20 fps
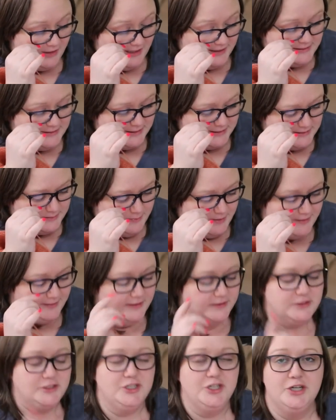Vanessa Smith
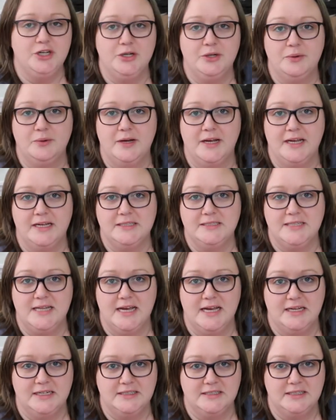is who is
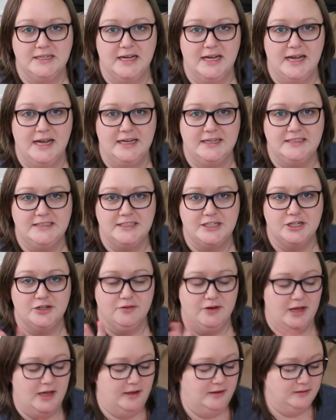the in,
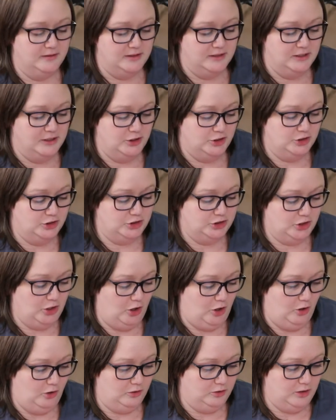Indira
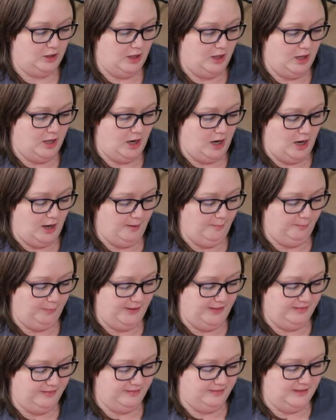shawl. Uh,
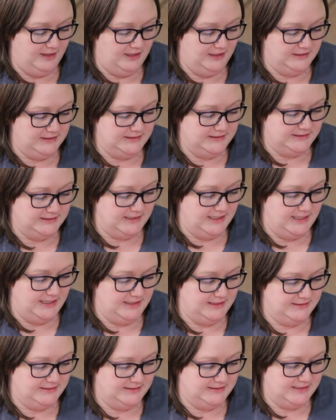but this
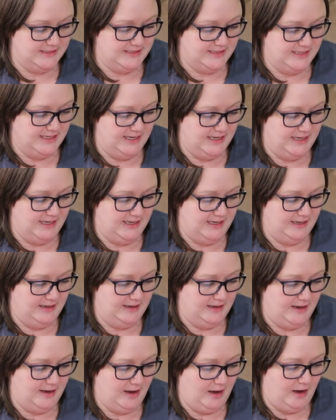is
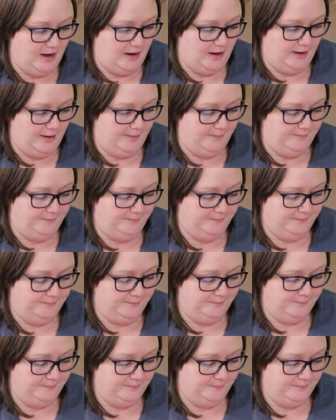the um,